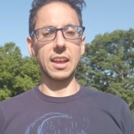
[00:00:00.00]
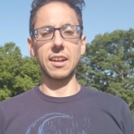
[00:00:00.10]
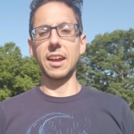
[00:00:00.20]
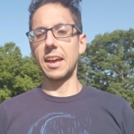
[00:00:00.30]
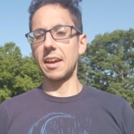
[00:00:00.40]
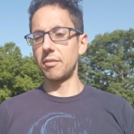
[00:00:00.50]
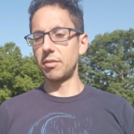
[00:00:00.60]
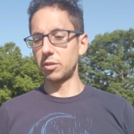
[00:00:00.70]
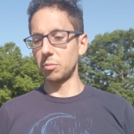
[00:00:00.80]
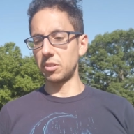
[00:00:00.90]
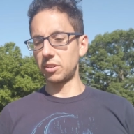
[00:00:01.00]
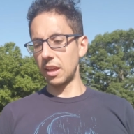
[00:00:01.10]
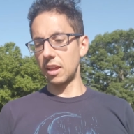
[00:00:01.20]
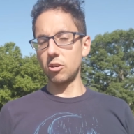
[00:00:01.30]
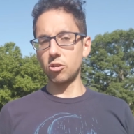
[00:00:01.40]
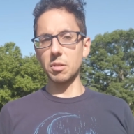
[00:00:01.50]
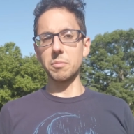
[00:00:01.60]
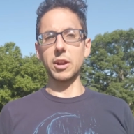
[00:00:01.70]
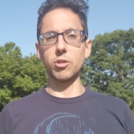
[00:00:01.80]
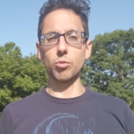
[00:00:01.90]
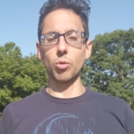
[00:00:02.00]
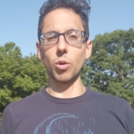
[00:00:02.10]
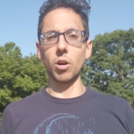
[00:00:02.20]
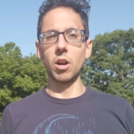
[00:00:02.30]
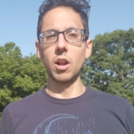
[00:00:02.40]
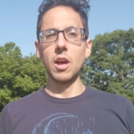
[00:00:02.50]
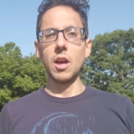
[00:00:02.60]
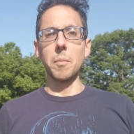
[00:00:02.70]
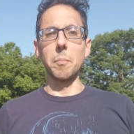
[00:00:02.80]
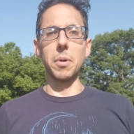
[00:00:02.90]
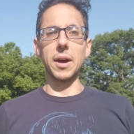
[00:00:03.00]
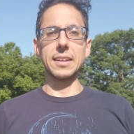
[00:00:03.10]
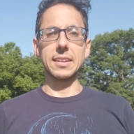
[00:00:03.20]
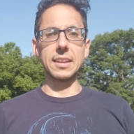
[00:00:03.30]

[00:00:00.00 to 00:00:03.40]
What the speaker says: And I have some sage in my drawer, but